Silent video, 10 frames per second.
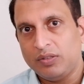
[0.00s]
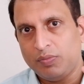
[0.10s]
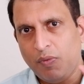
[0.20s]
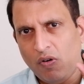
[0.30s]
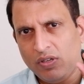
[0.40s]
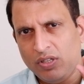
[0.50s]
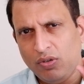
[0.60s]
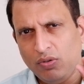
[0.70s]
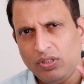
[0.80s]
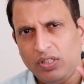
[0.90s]
a small
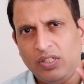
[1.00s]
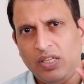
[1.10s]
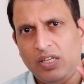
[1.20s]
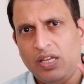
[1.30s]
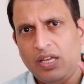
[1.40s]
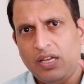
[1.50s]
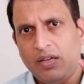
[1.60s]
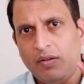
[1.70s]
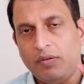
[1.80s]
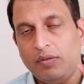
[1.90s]
growth in the
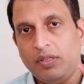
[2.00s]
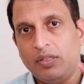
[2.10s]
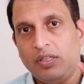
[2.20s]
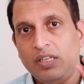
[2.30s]
uh,